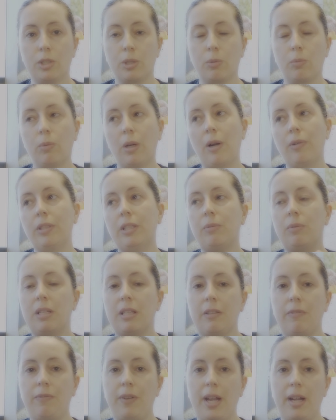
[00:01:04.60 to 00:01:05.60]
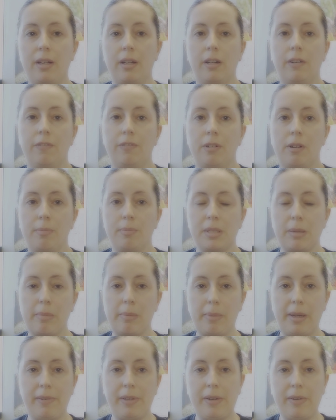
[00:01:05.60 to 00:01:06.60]
surrounded with fan art from some
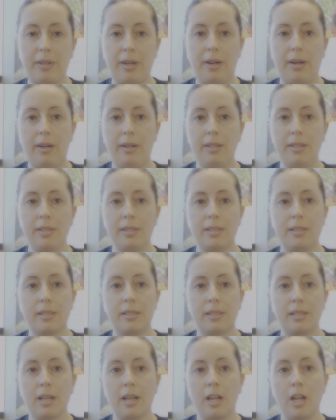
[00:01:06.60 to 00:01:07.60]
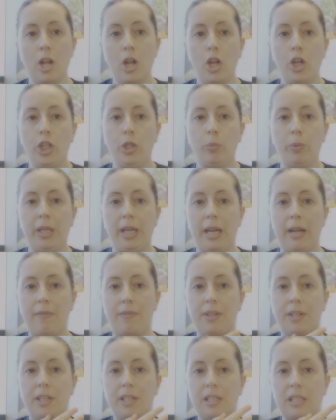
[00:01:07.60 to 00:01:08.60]
of my favorite artists. We have
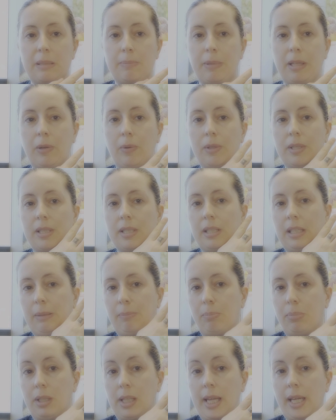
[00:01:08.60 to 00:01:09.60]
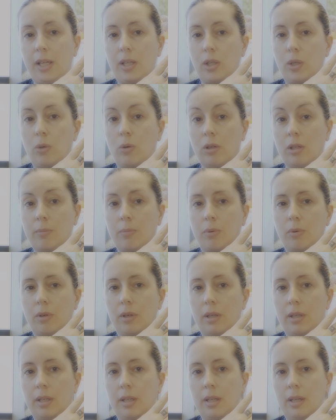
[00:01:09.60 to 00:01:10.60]
the conspicuously blank
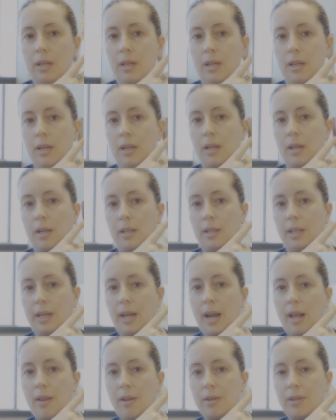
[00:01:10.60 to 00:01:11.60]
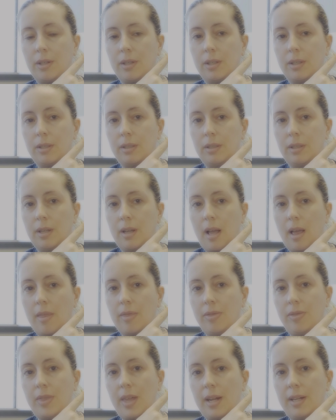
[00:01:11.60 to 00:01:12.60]
corkboard, the calendar
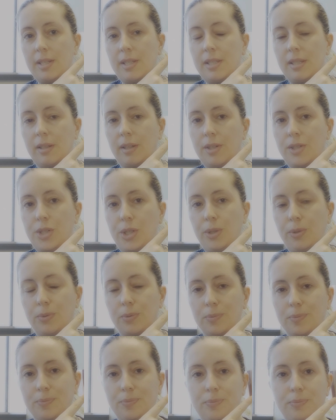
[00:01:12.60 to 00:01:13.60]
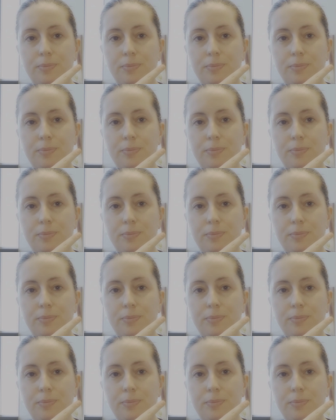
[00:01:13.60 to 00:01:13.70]
that is still in June,